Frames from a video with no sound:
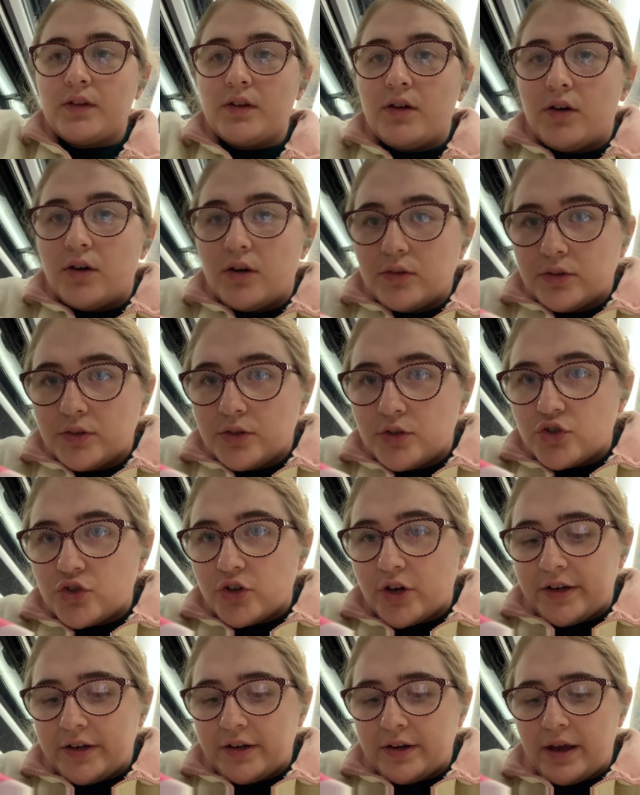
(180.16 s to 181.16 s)
On the
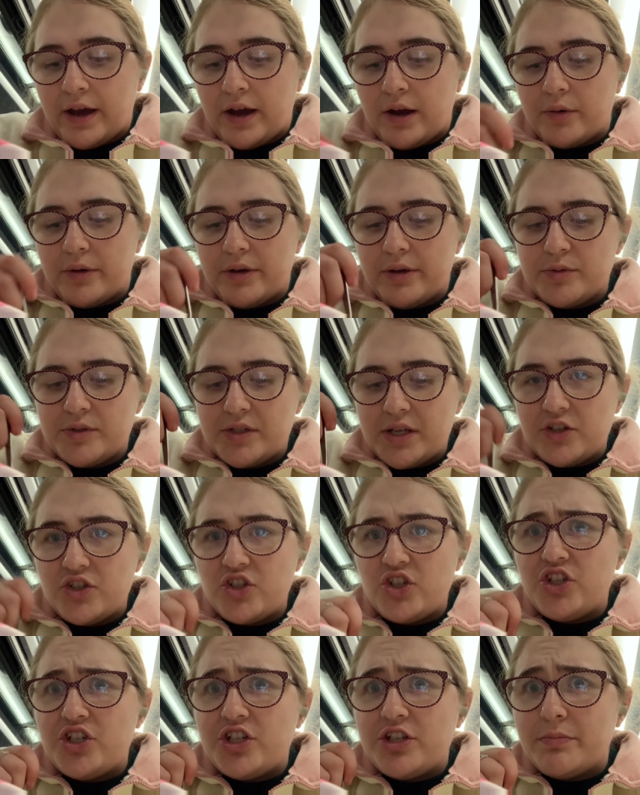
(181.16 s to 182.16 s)
train now, it was
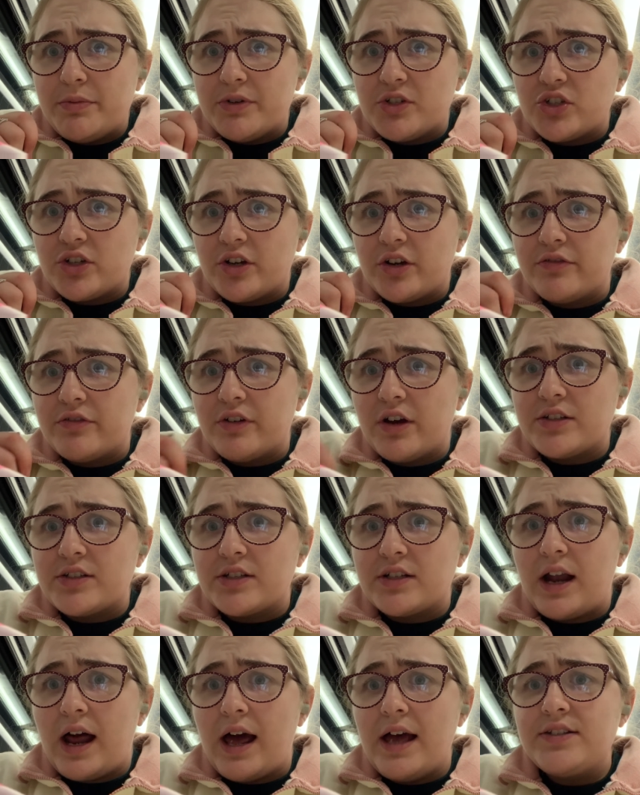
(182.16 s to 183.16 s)
actually cheaper to go first
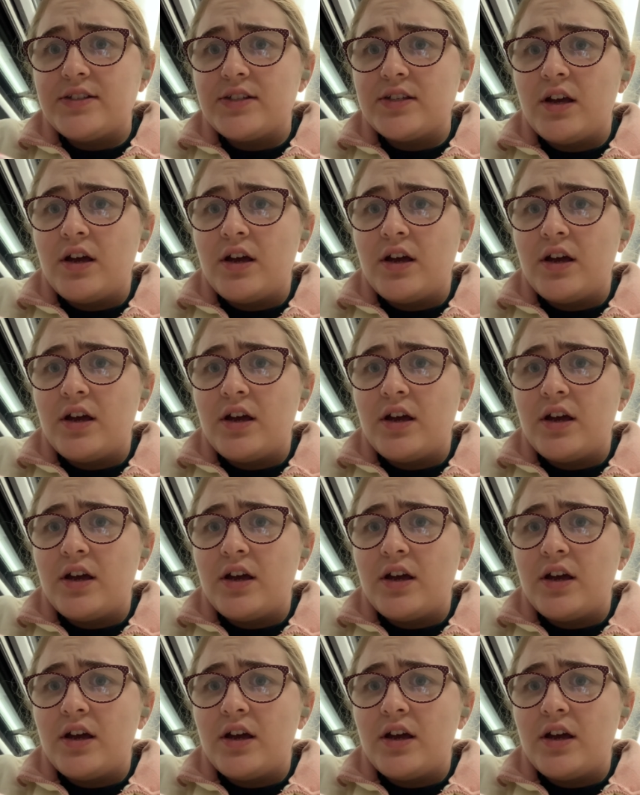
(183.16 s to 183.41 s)
class